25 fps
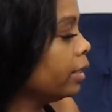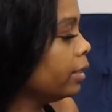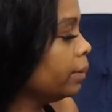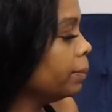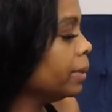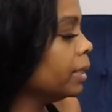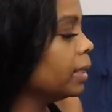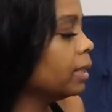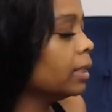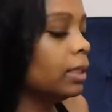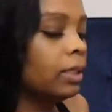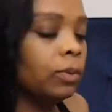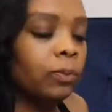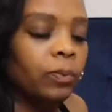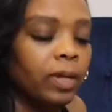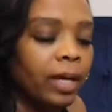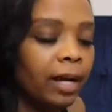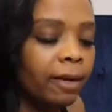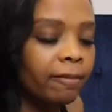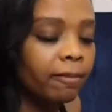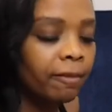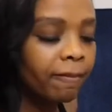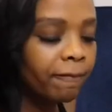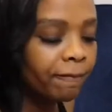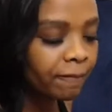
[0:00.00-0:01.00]
because we
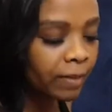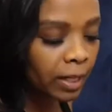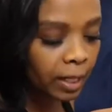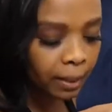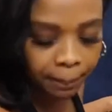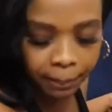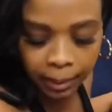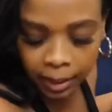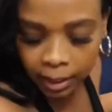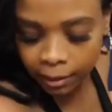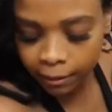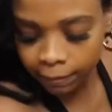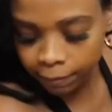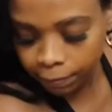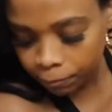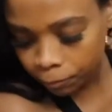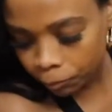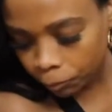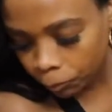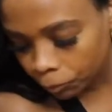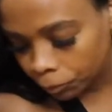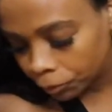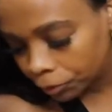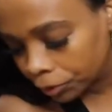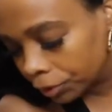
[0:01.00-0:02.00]
have a family of
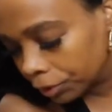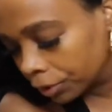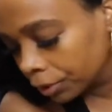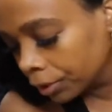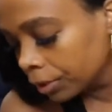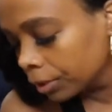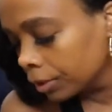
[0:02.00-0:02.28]
four.